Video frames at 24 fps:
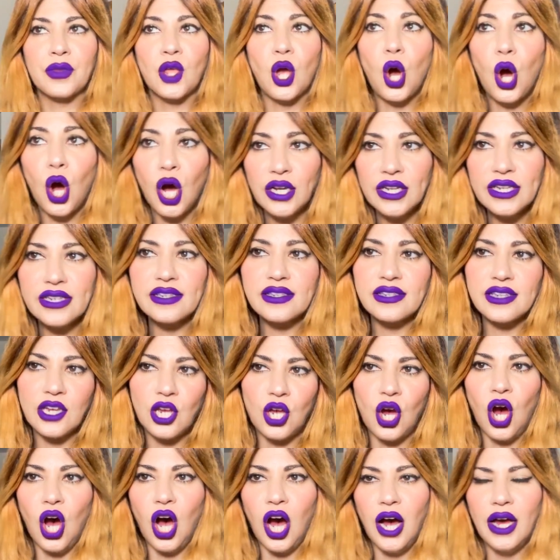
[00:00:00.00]
Honest to
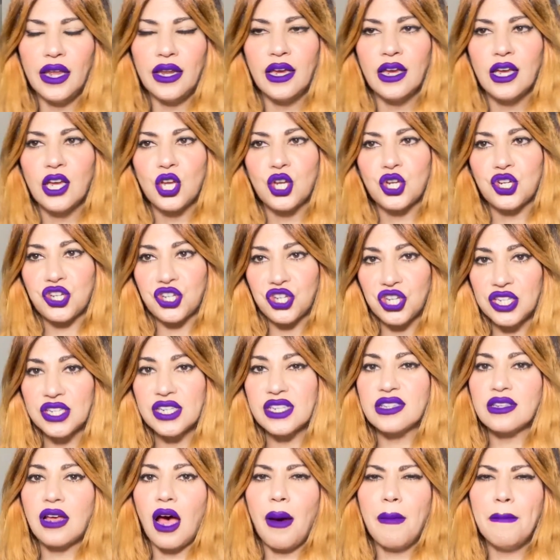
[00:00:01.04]
God, she does
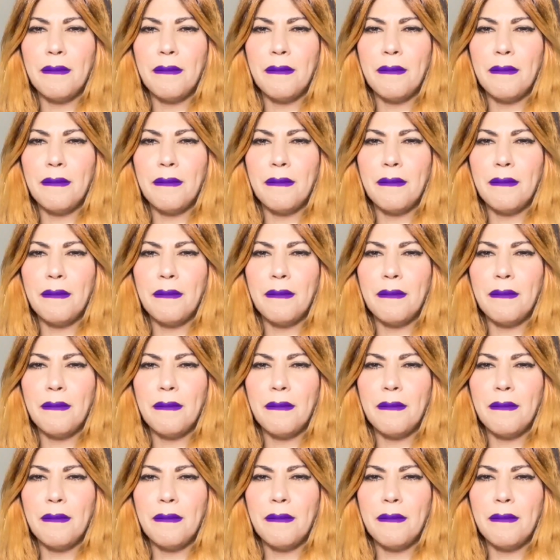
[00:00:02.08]
not